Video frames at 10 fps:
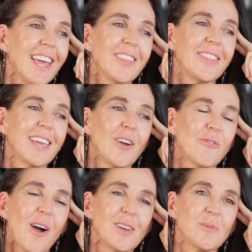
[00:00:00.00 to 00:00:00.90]
other thing I
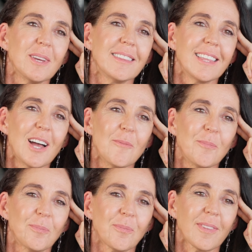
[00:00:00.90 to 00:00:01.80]
find
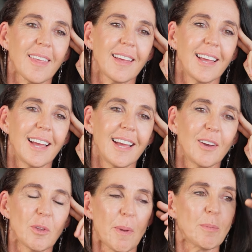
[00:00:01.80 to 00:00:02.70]

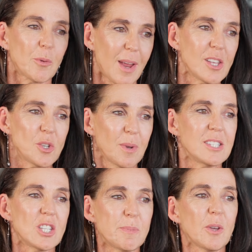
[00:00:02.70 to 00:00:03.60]
with people around you
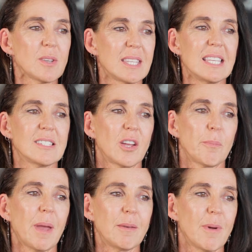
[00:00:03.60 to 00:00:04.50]
is just because he's got a
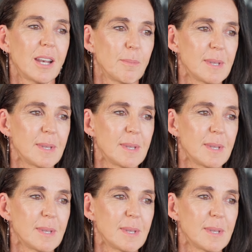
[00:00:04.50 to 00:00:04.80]
pet mining